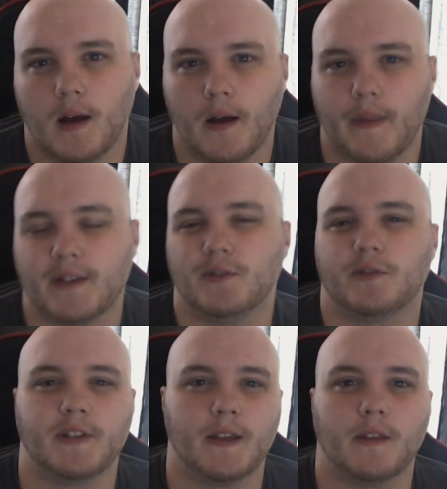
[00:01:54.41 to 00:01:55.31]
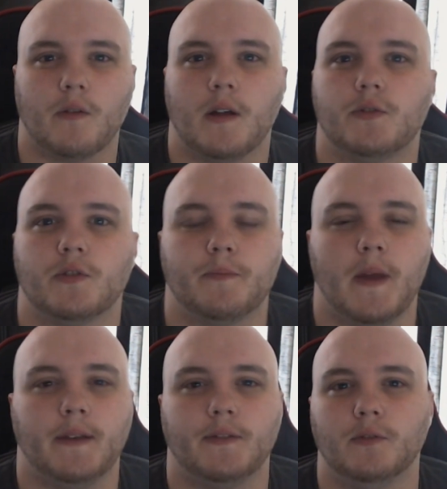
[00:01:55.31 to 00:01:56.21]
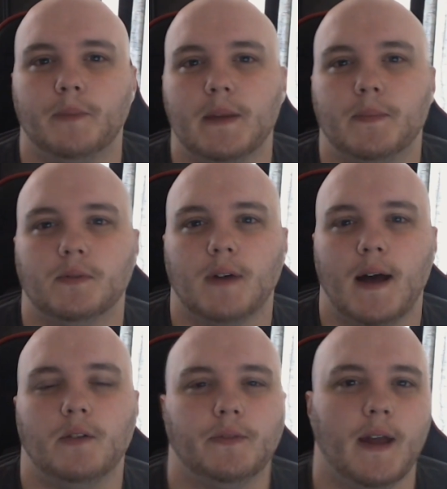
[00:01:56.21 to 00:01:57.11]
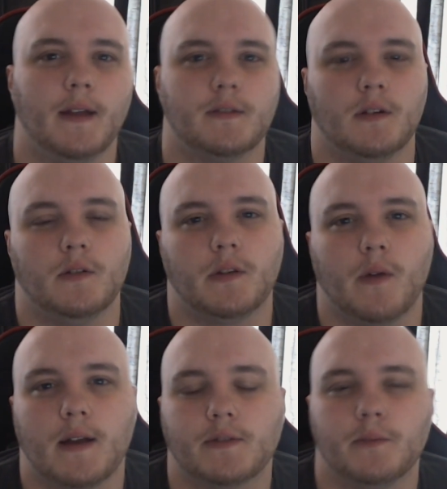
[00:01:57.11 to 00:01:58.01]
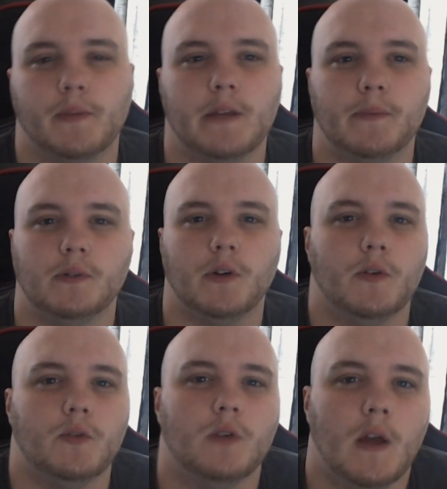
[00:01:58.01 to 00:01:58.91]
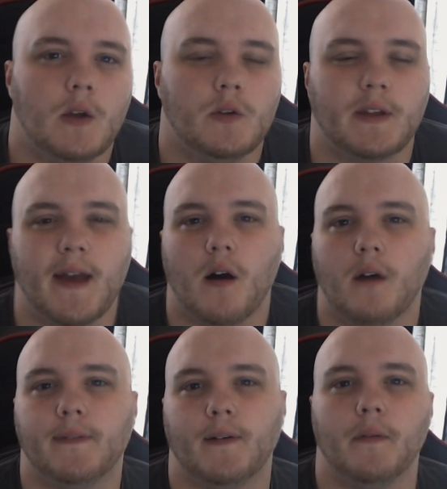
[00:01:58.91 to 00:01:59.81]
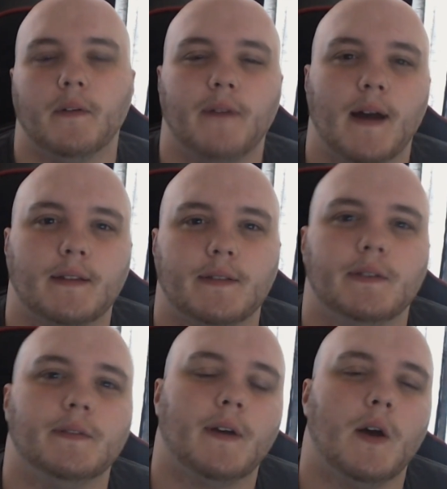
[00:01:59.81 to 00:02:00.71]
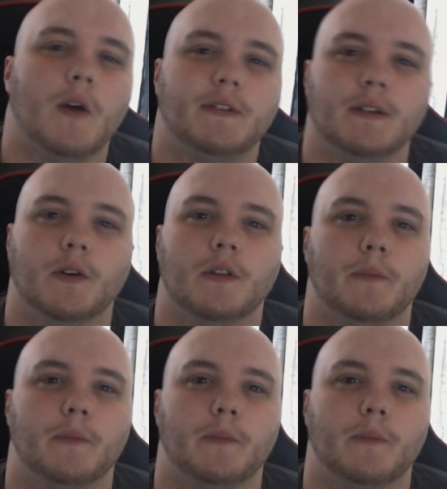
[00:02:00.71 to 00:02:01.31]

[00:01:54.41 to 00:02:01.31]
And that's not to say that there aren't judgmental people out there. You know, there are some people who get off on the fact of hurting other